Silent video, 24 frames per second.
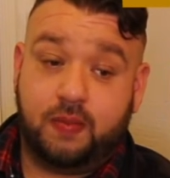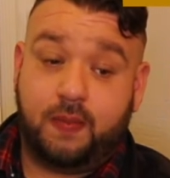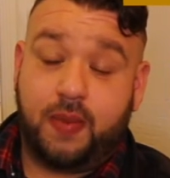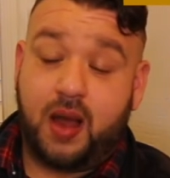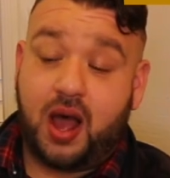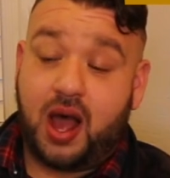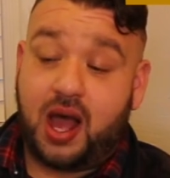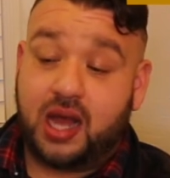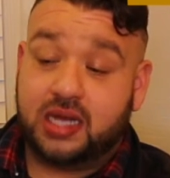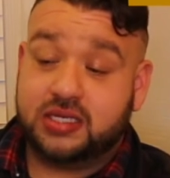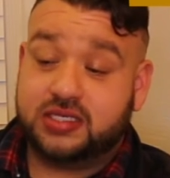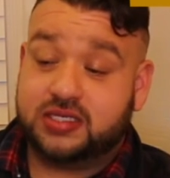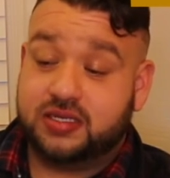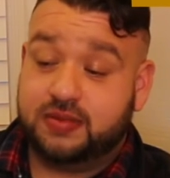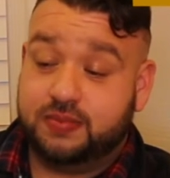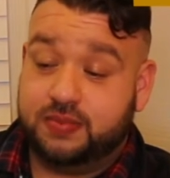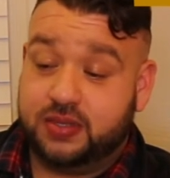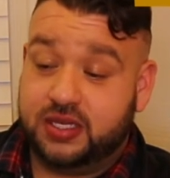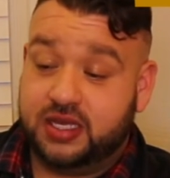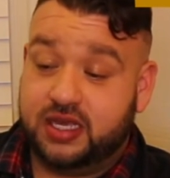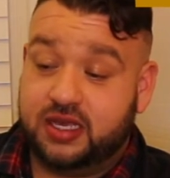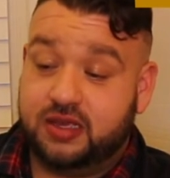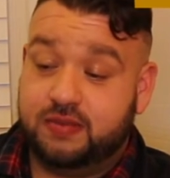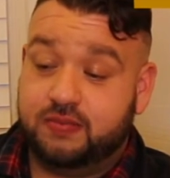
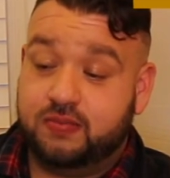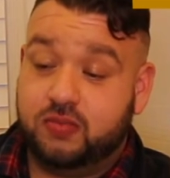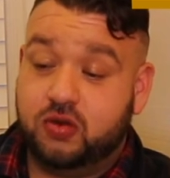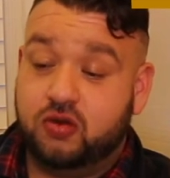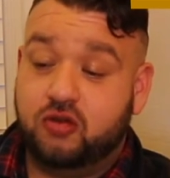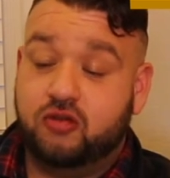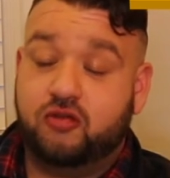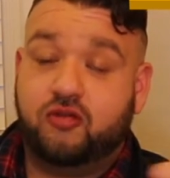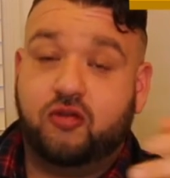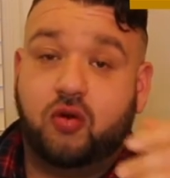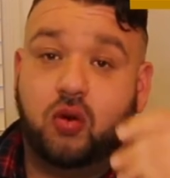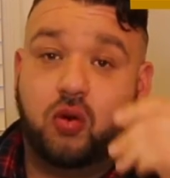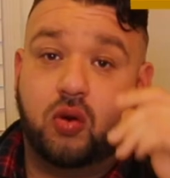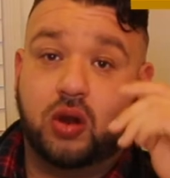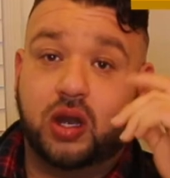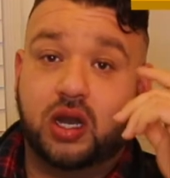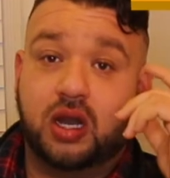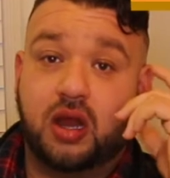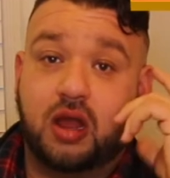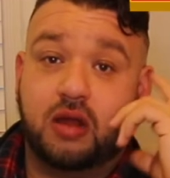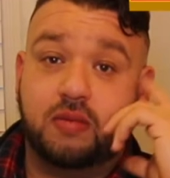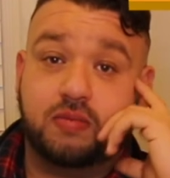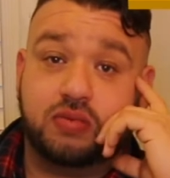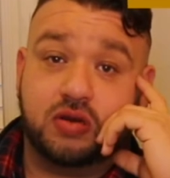possibly move
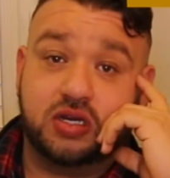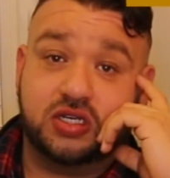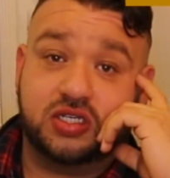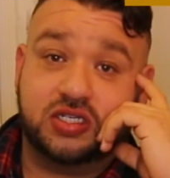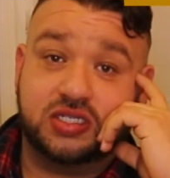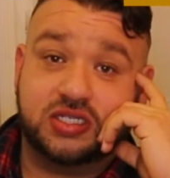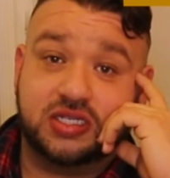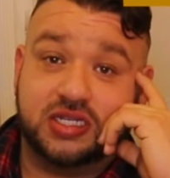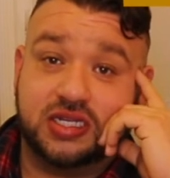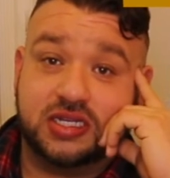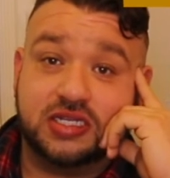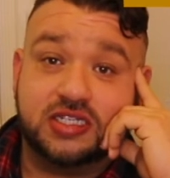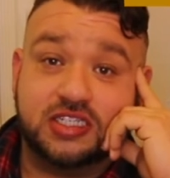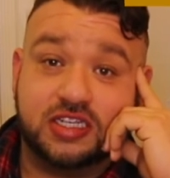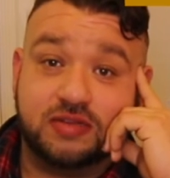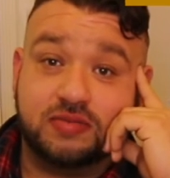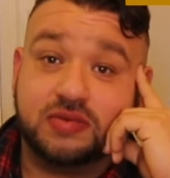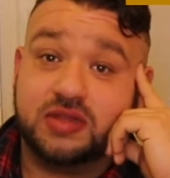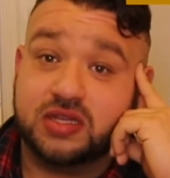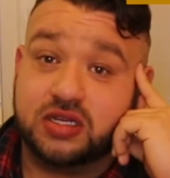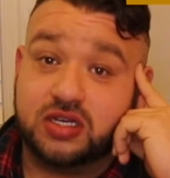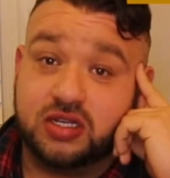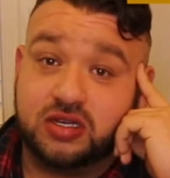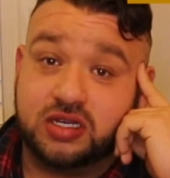forward on purchasing
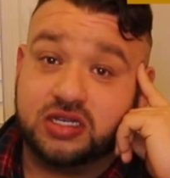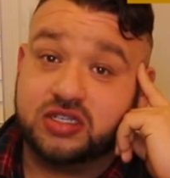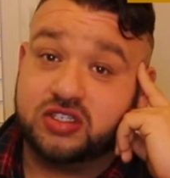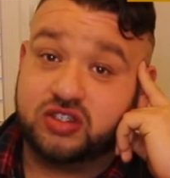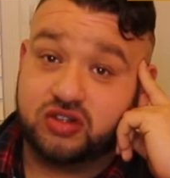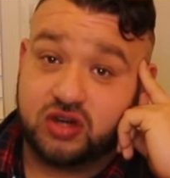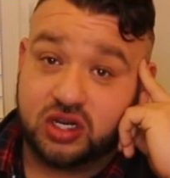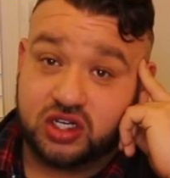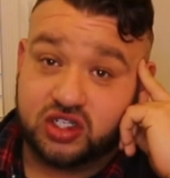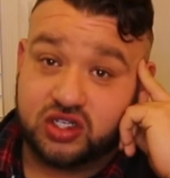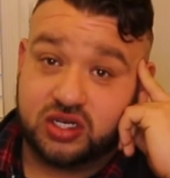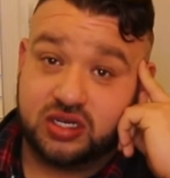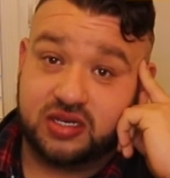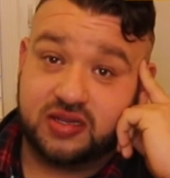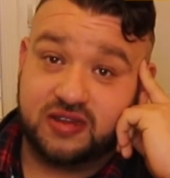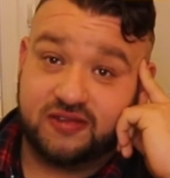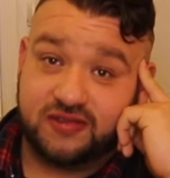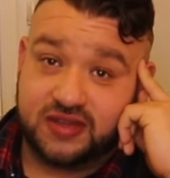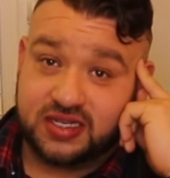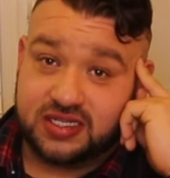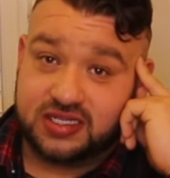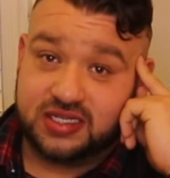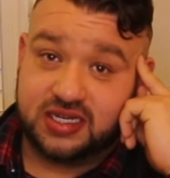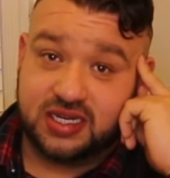some of the new construction in
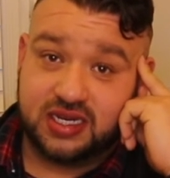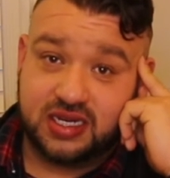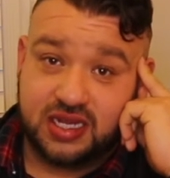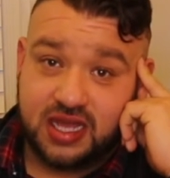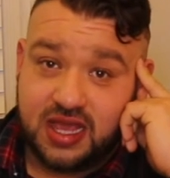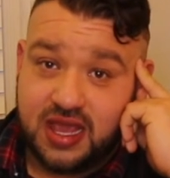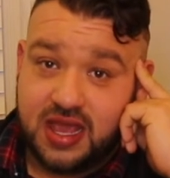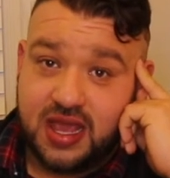Livingston,